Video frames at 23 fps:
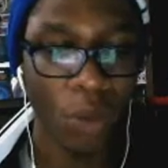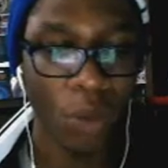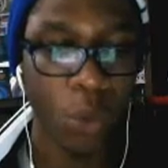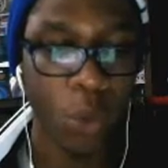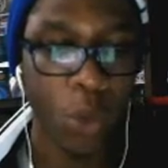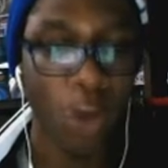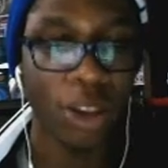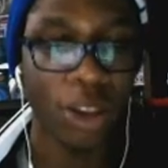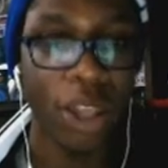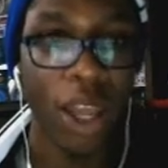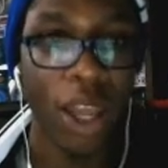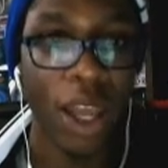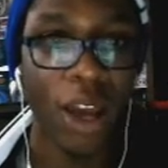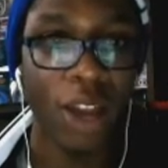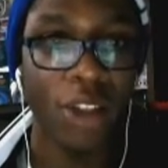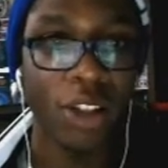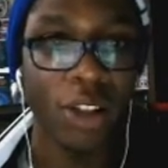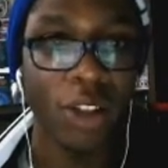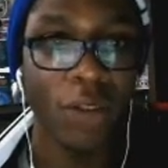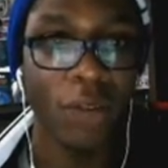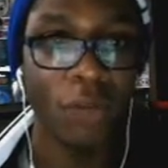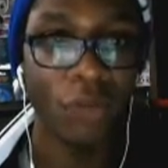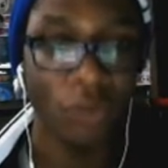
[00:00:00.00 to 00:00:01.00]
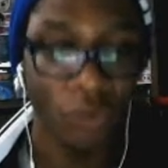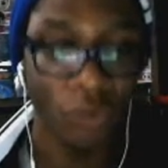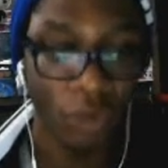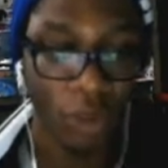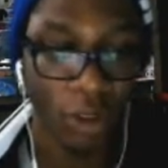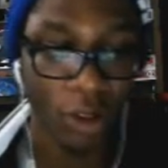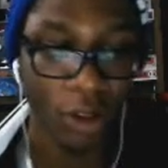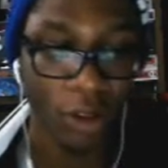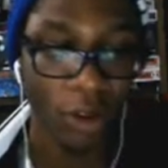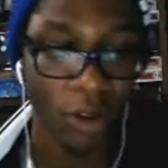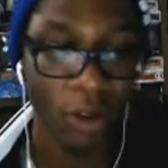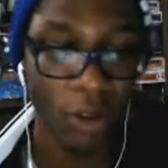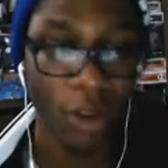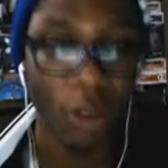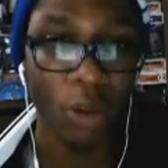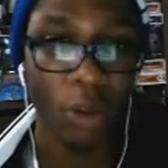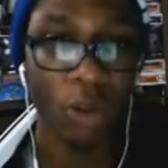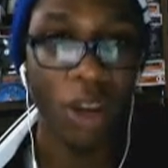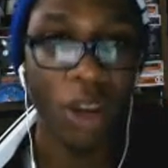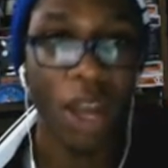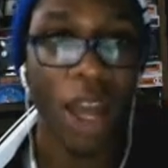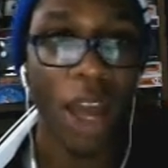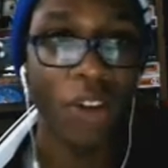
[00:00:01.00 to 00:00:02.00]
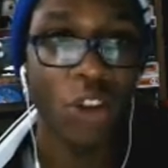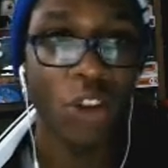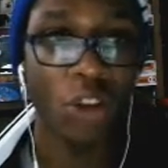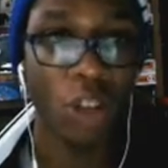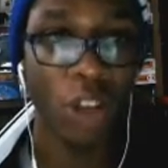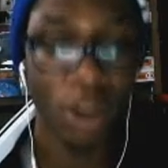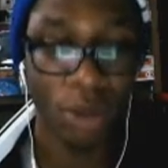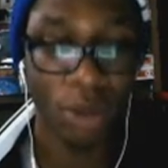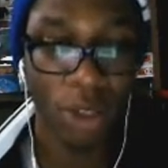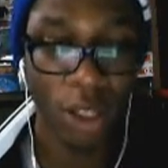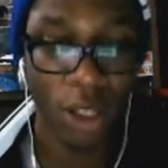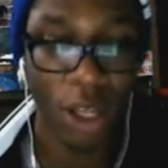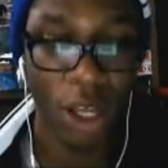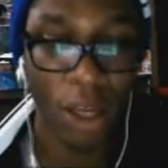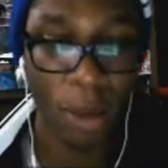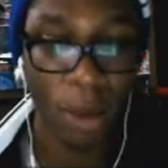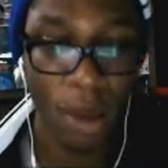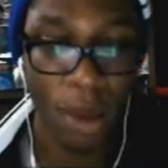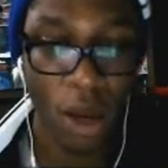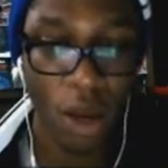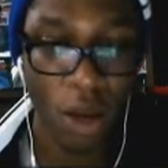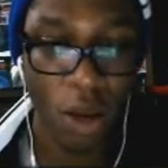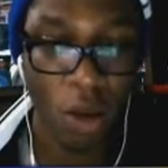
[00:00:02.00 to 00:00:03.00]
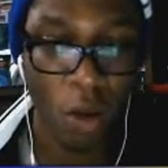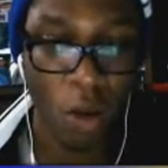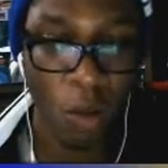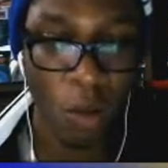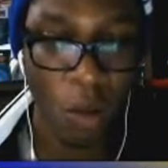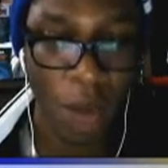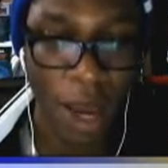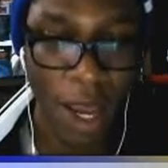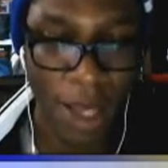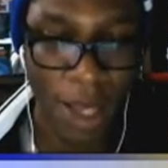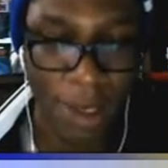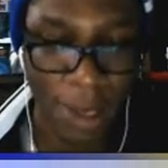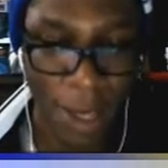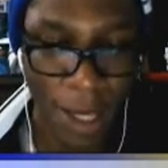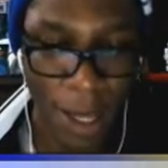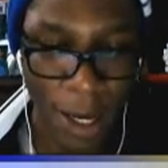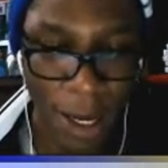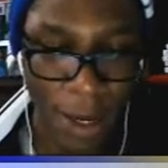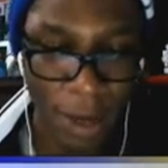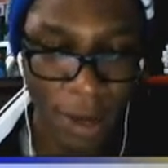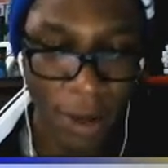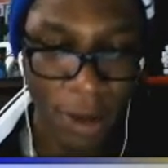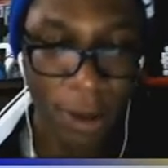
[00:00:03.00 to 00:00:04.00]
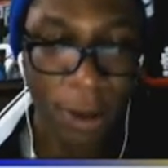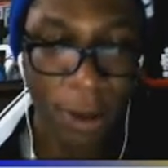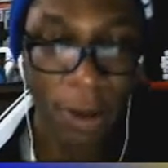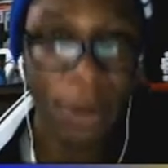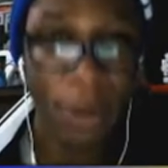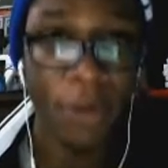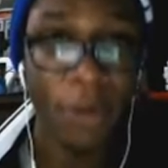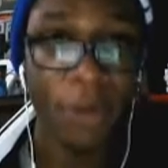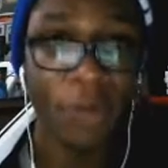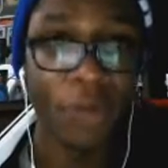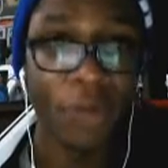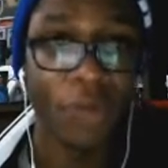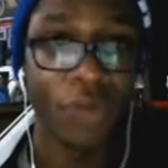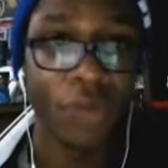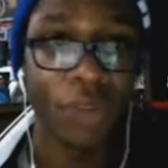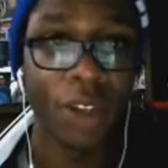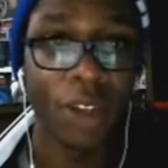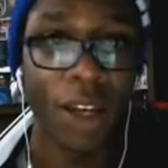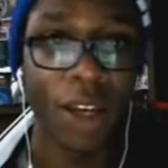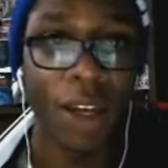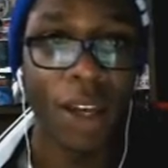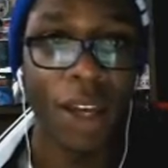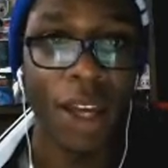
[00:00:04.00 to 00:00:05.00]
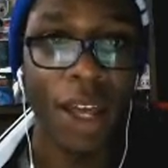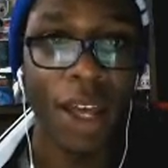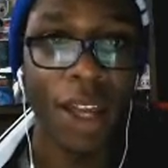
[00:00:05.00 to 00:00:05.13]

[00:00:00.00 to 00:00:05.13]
1,000 live streams coming your way, son. And that